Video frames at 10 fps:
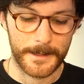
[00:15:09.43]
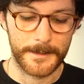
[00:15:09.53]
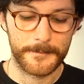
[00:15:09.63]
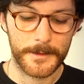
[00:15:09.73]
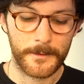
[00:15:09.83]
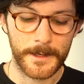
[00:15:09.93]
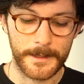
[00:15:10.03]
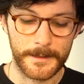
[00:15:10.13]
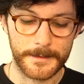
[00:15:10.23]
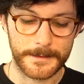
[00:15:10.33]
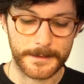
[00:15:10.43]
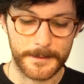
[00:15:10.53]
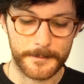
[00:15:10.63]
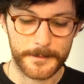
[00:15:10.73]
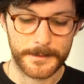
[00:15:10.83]
Even though I eat,
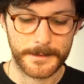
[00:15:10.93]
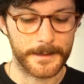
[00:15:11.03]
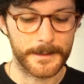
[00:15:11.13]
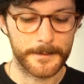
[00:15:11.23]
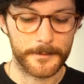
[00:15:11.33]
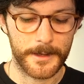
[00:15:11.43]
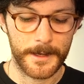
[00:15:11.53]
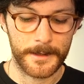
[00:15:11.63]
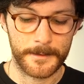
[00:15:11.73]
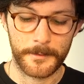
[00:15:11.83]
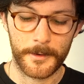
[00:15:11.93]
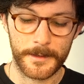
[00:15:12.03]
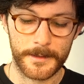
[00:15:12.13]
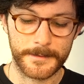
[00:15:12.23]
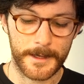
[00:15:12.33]
sleep, study, pray, and
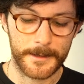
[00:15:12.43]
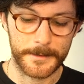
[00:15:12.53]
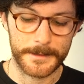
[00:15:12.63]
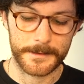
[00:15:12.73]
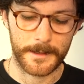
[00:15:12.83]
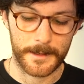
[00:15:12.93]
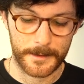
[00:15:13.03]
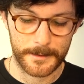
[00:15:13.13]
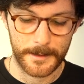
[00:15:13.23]
party on diabetes clock,